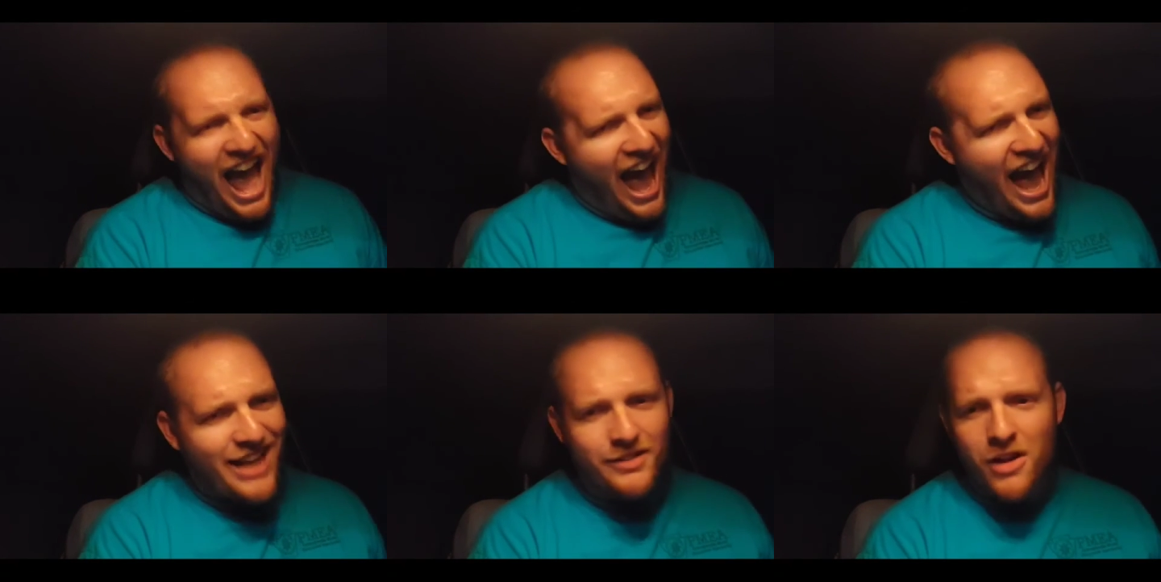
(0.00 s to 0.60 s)

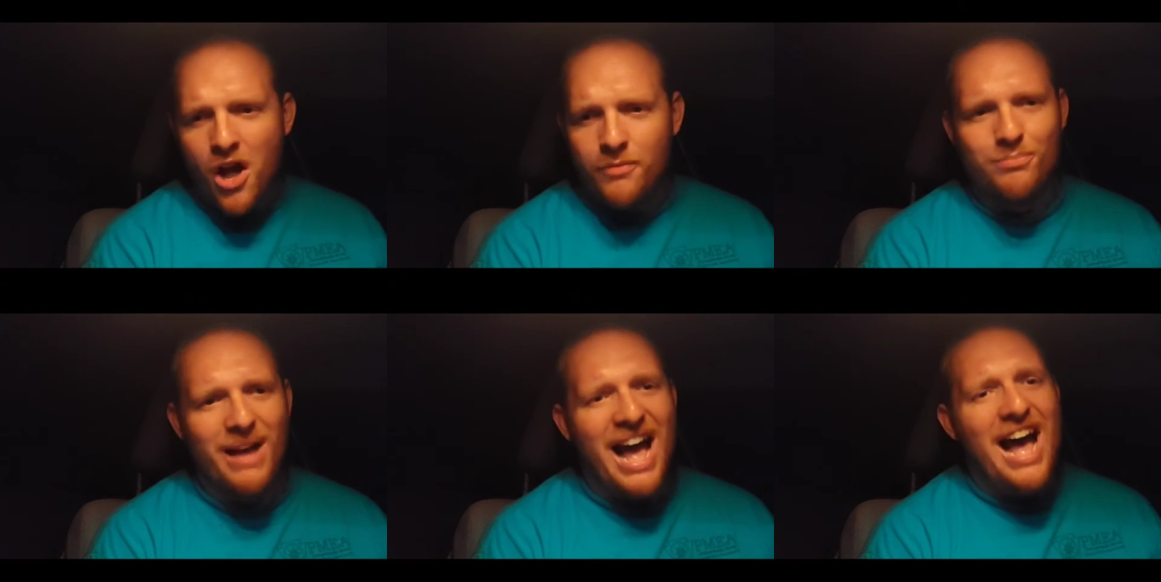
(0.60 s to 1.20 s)
hadn't
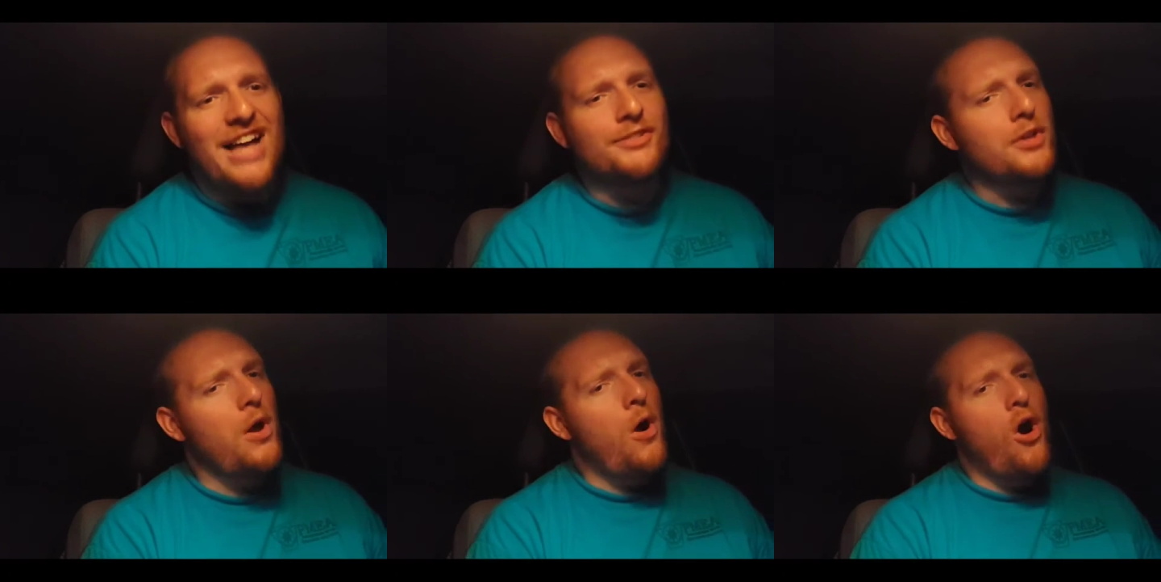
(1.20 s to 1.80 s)
gone by
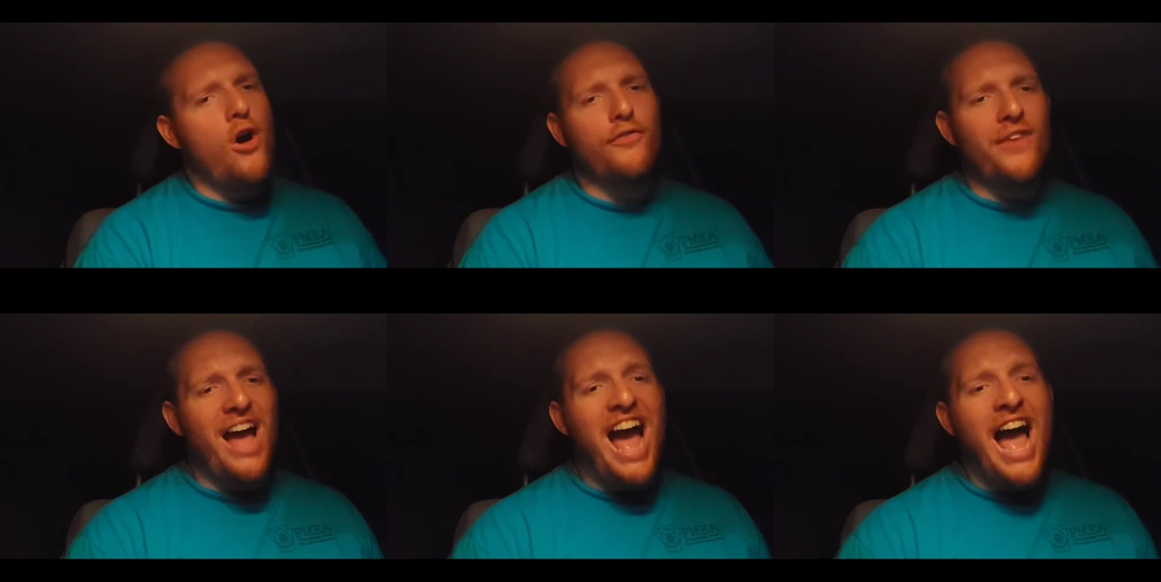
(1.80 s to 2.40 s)
so
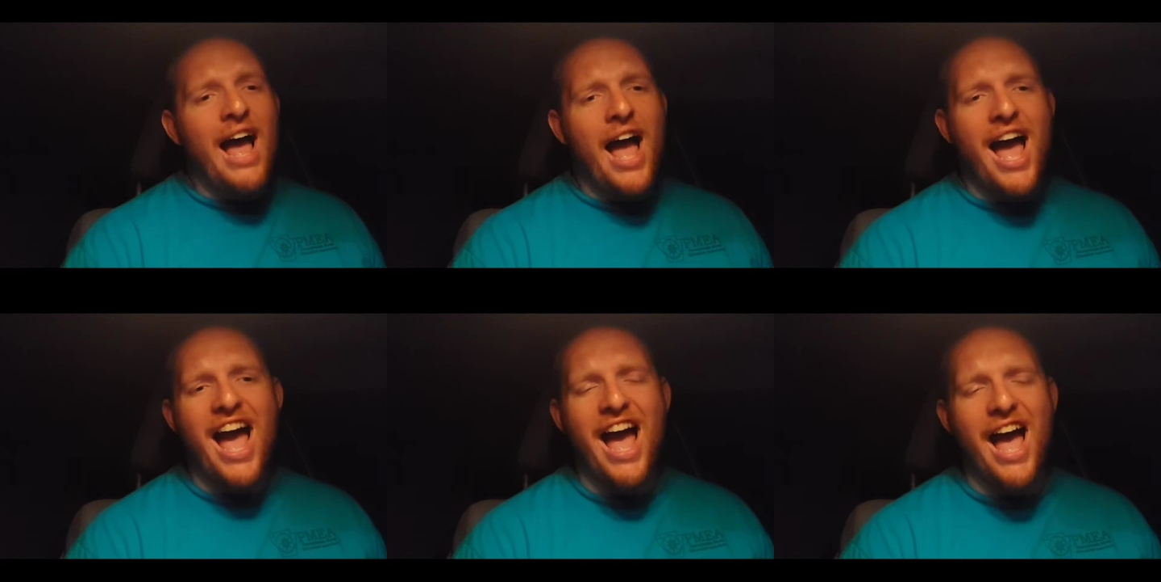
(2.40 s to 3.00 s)

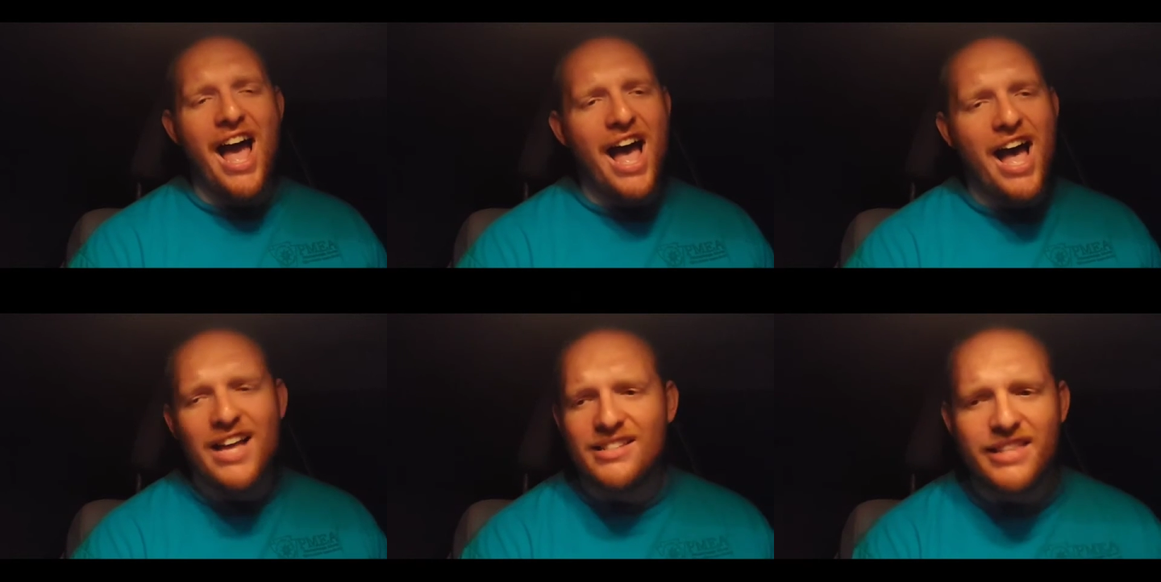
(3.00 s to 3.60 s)

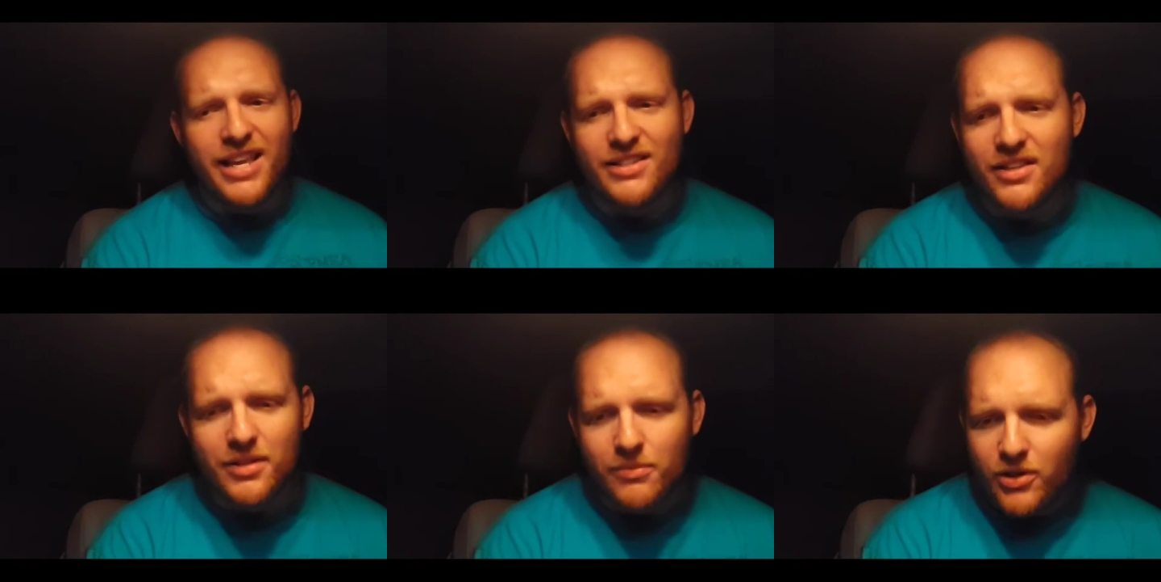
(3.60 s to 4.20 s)
fast. These
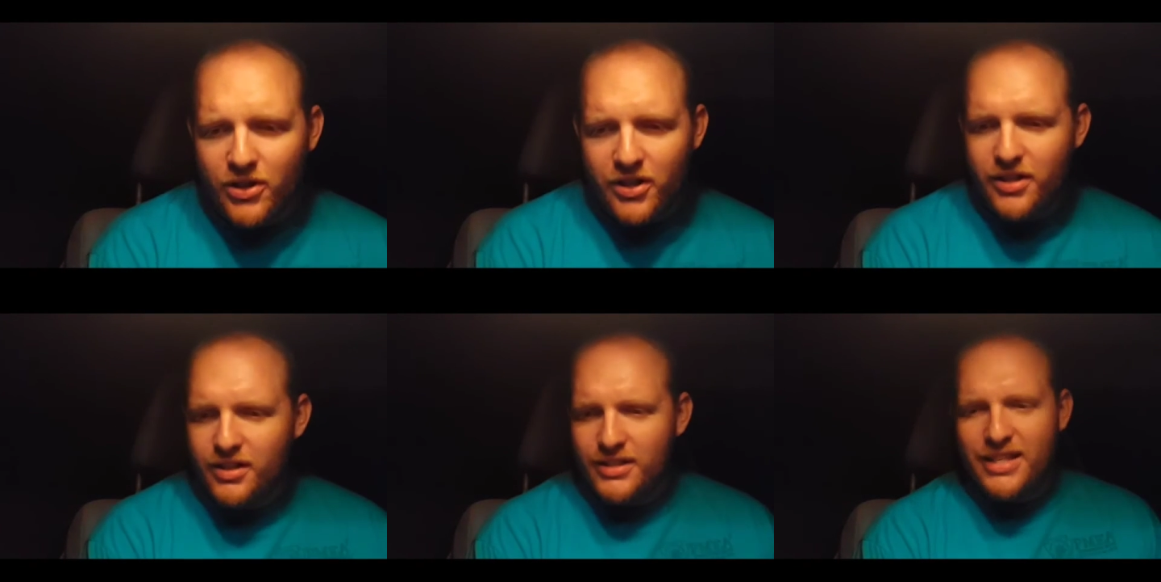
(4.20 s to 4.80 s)
are some
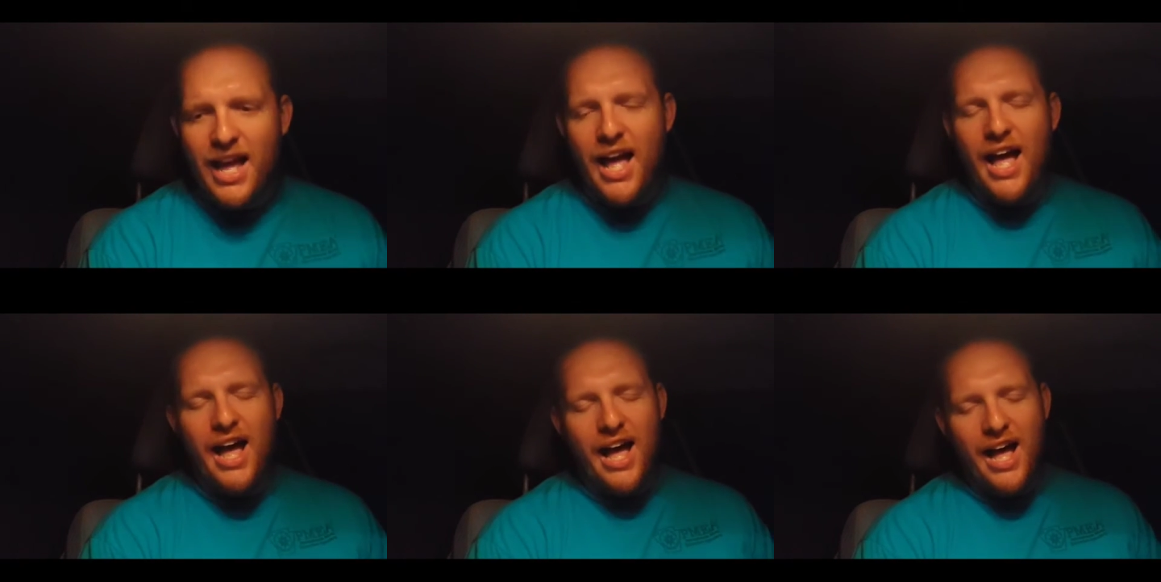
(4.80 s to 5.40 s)
good
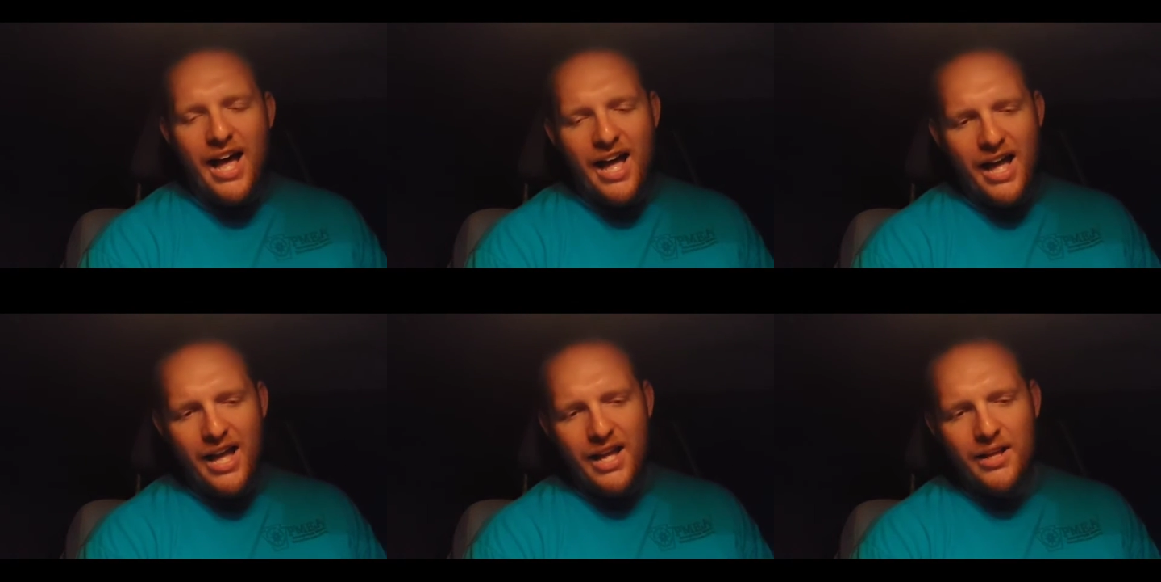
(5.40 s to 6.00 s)

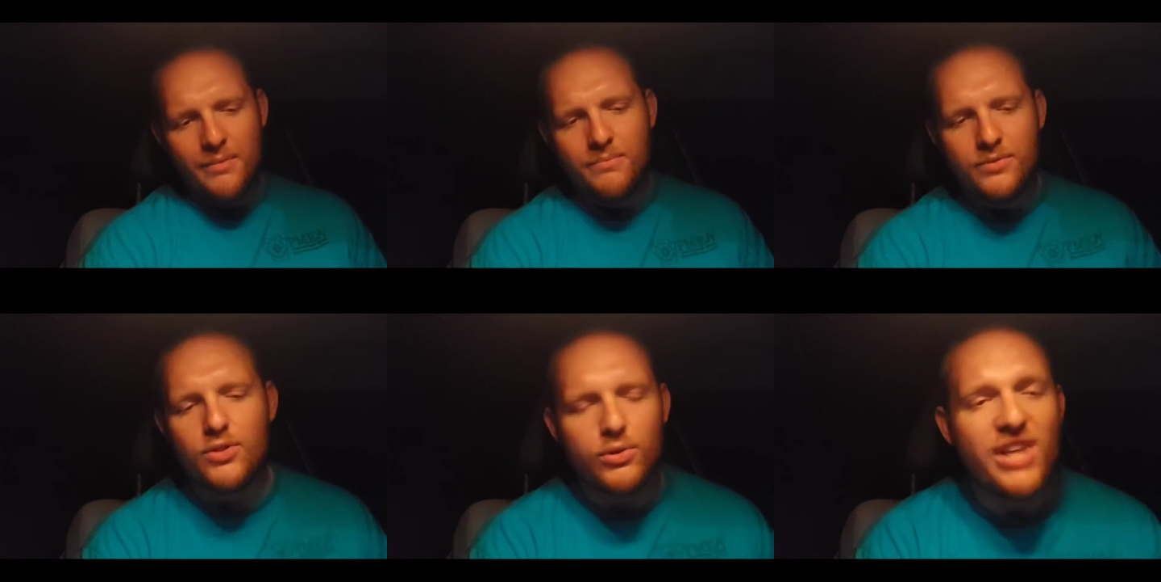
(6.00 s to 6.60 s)

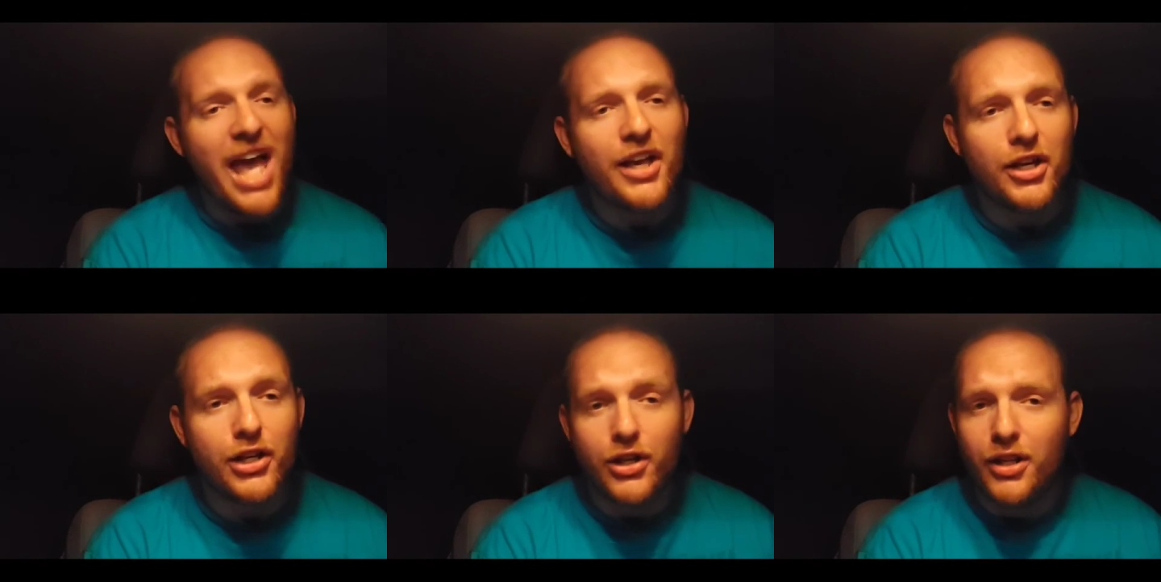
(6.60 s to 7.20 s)
times. So take
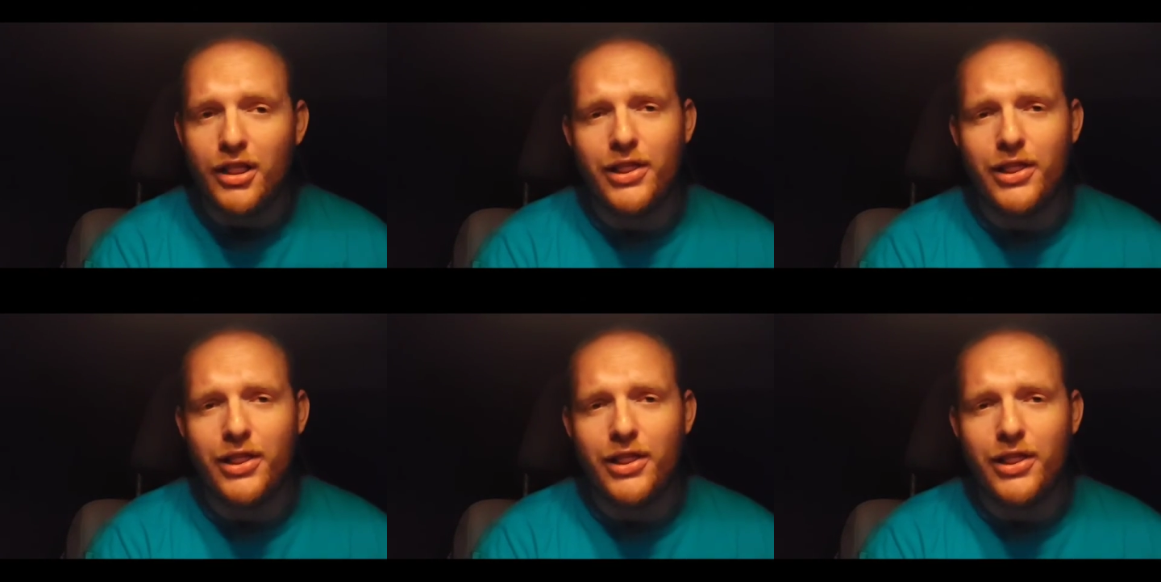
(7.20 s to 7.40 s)
a good